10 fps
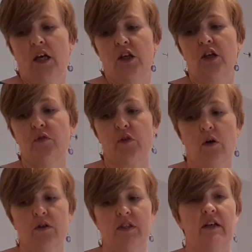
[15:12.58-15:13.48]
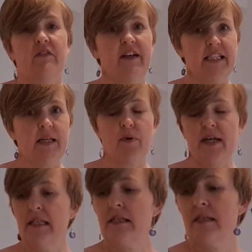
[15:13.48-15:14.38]
You've got fatty
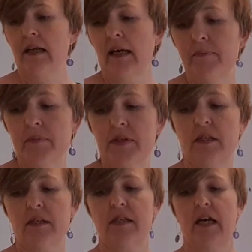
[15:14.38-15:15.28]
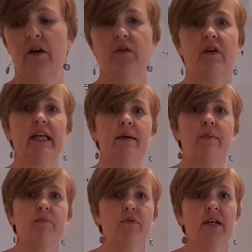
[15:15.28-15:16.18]
breast slumps. So if I get
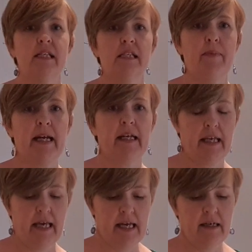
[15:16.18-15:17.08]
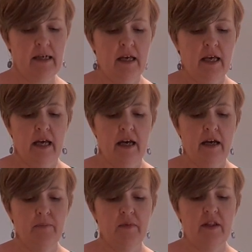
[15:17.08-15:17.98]
my breast back again,
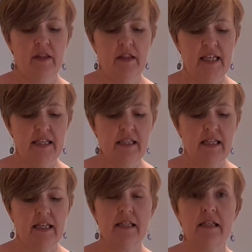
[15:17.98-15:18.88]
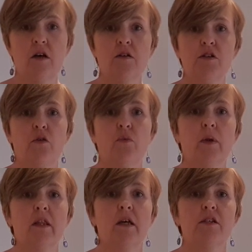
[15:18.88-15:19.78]
this starts off
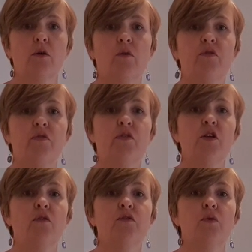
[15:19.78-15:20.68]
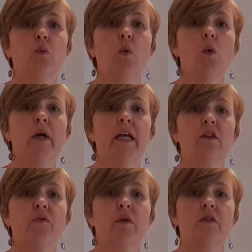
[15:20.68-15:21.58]
with a sort of soft walking
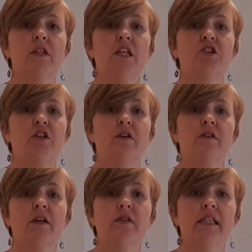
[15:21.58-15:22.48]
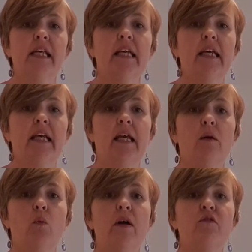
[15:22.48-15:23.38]
through the tissue, so sinking
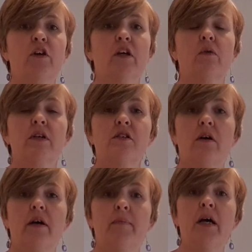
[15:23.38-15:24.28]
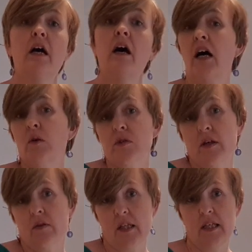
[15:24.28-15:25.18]
in one finger at a time. I also
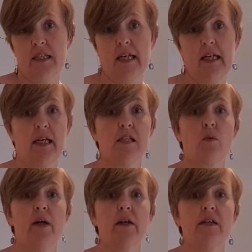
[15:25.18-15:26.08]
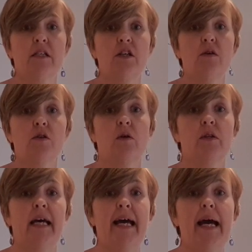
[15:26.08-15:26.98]
think this technique is quite nice to use on
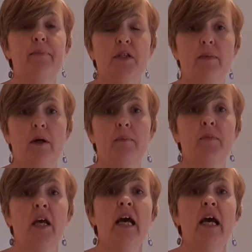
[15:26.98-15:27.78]
the abdomen.